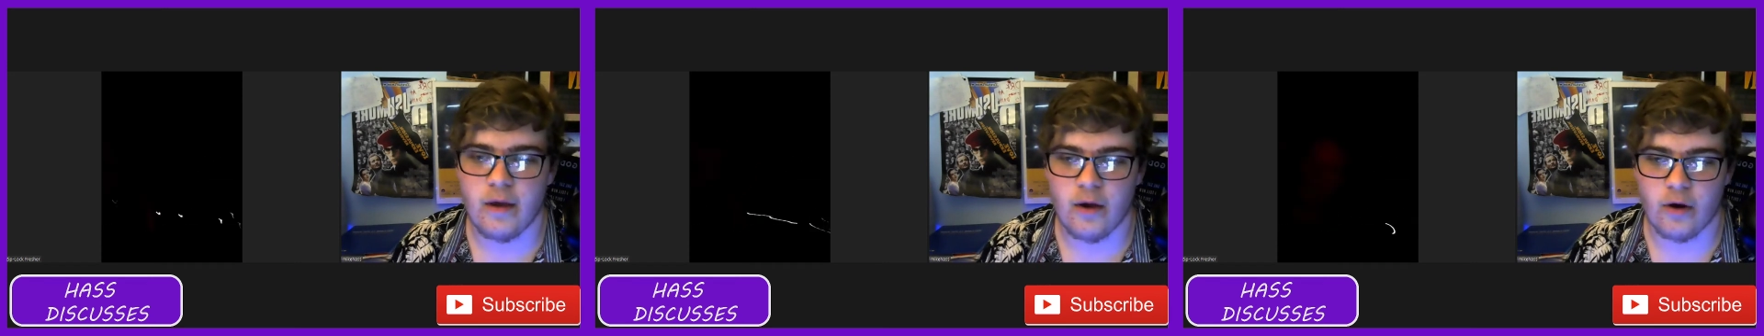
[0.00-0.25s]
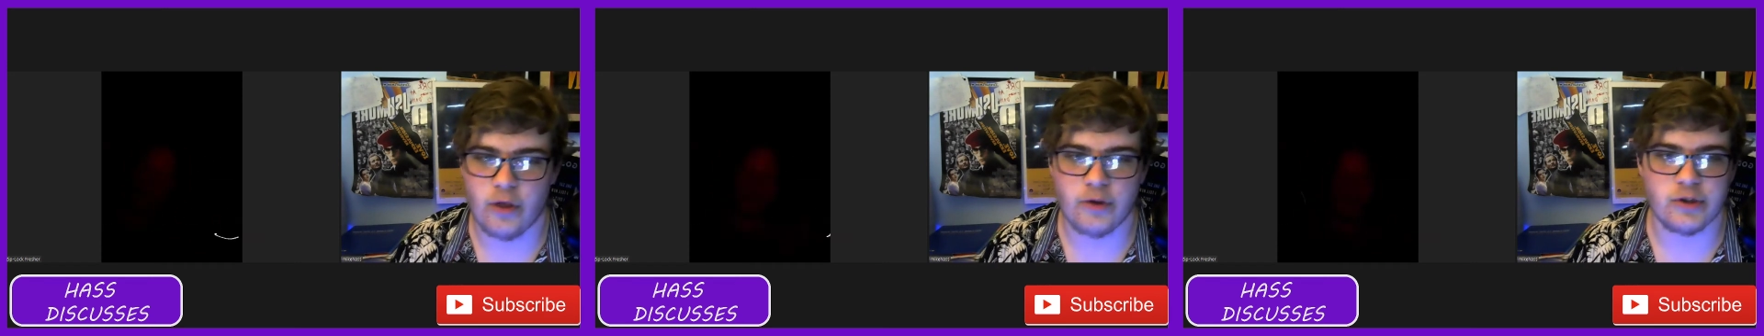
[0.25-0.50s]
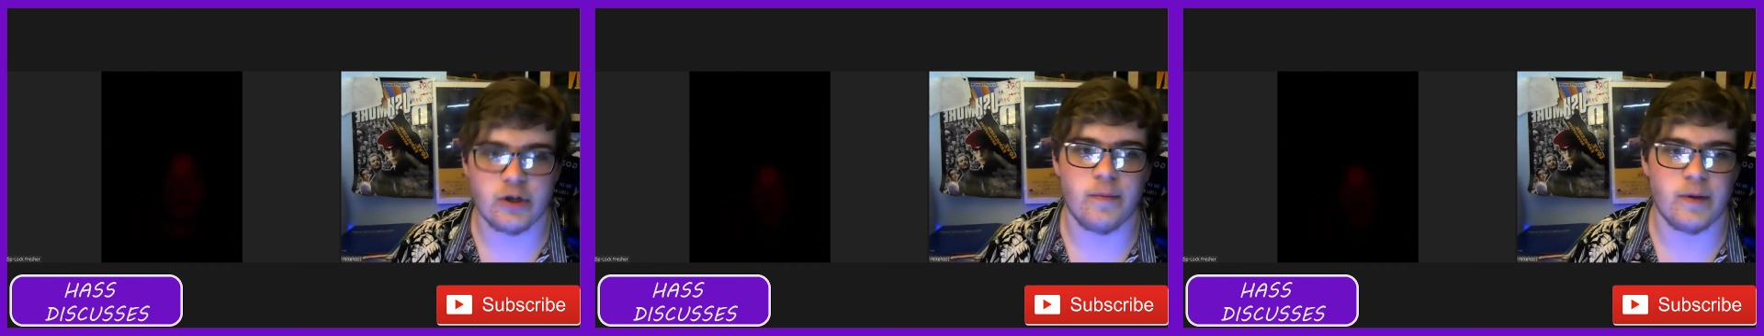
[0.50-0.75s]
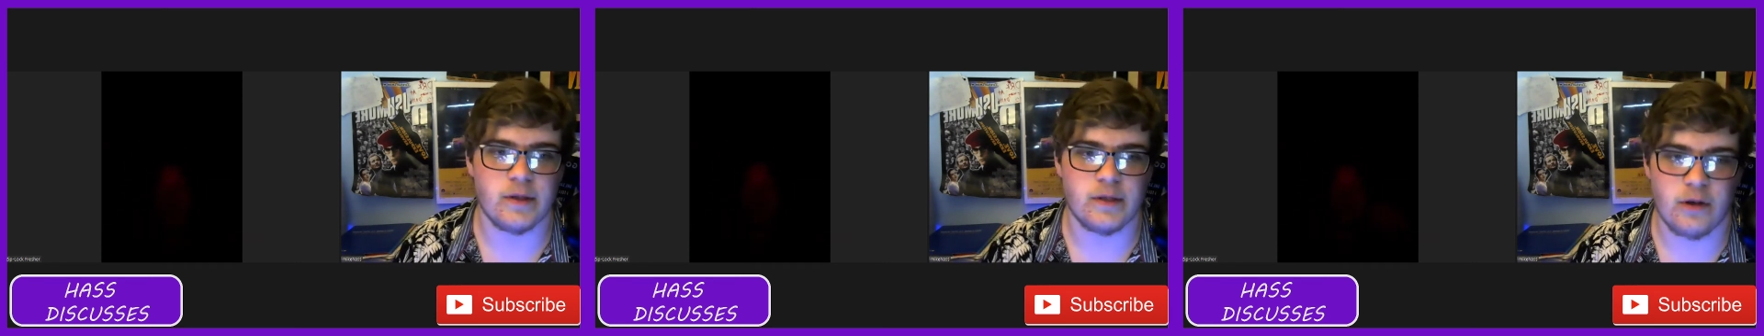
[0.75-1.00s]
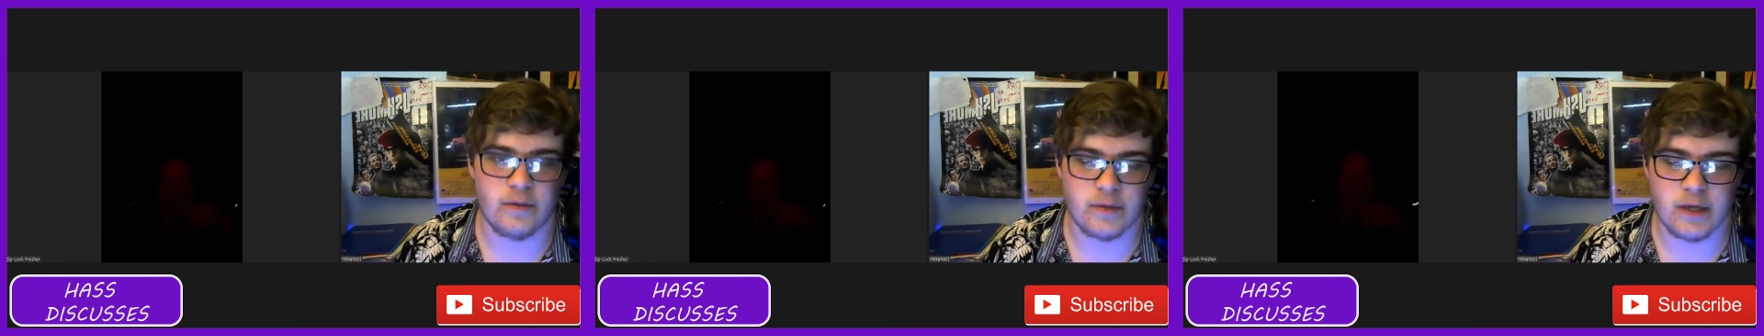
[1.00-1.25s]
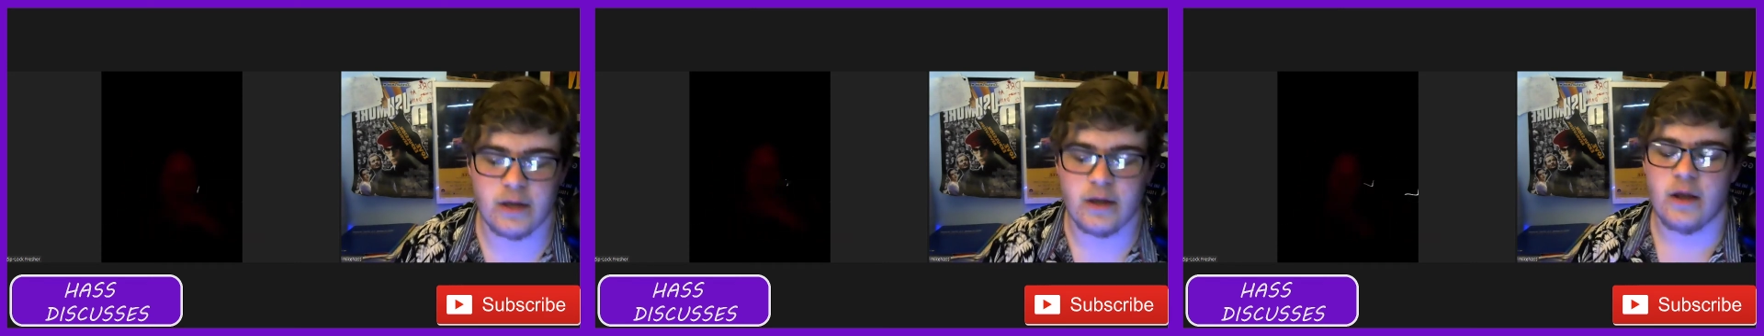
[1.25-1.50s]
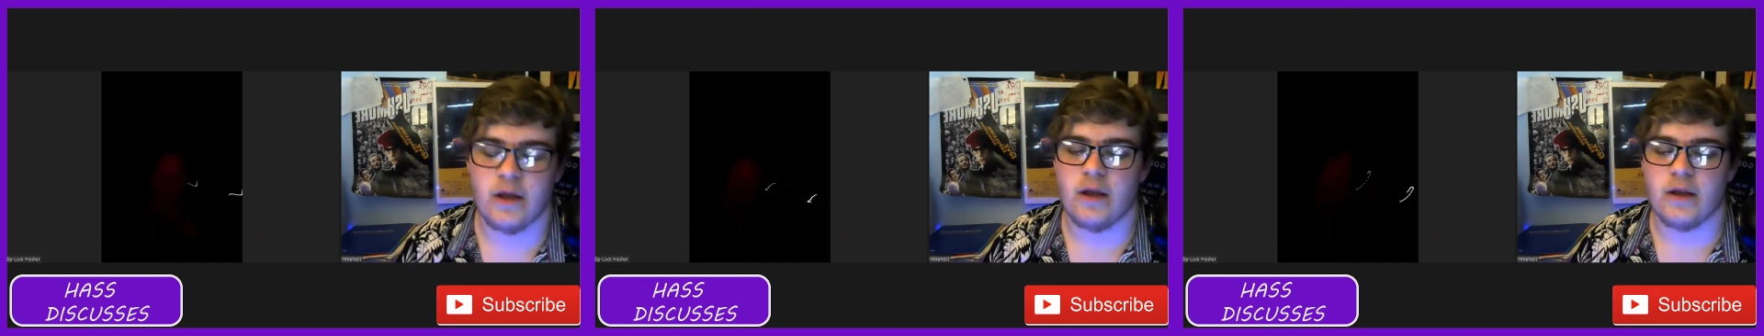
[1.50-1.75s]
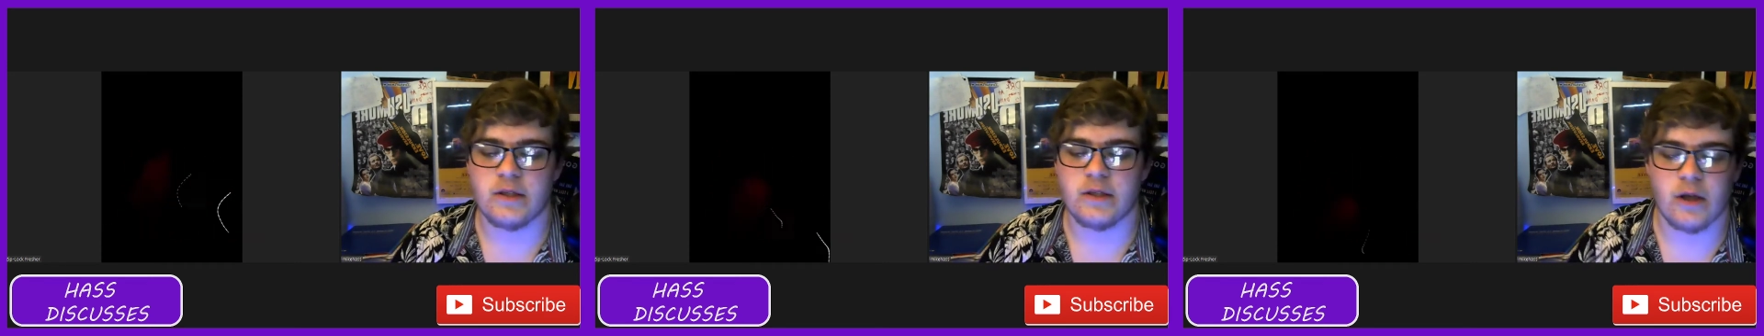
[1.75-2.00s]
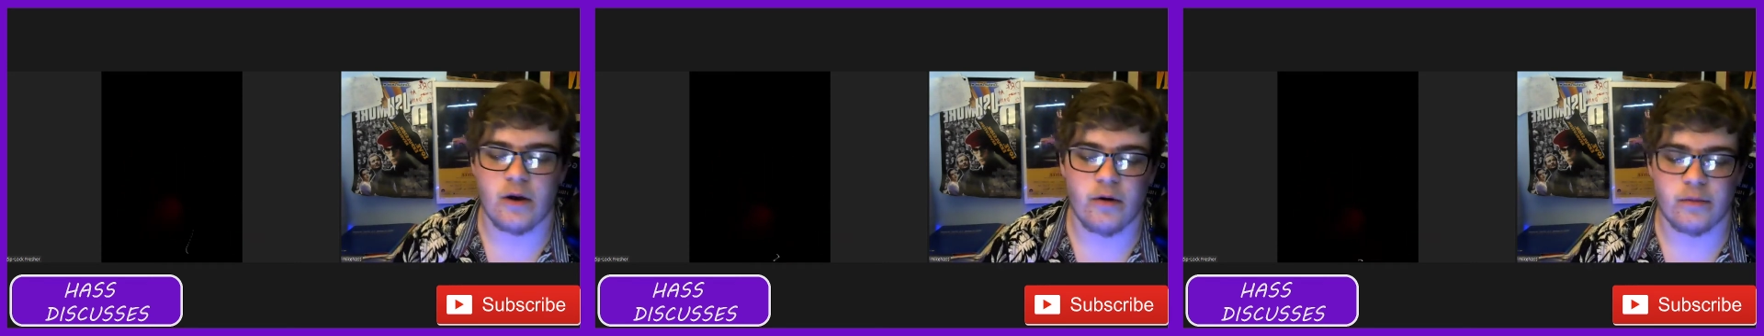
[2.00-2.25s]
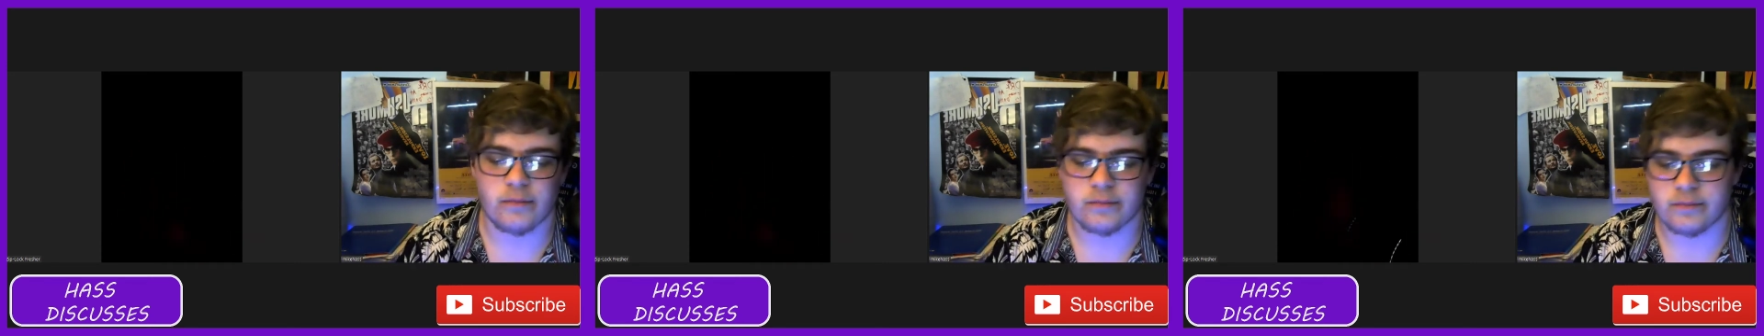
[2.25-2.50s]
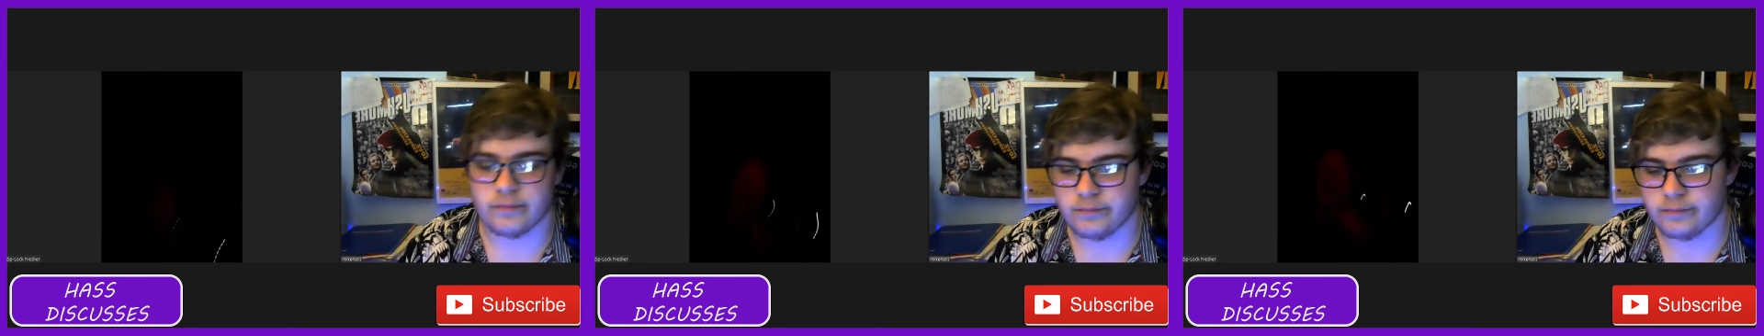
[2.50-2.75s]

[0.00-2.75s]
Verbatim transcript: or the serpents, you know what I'm saying? So Yeah.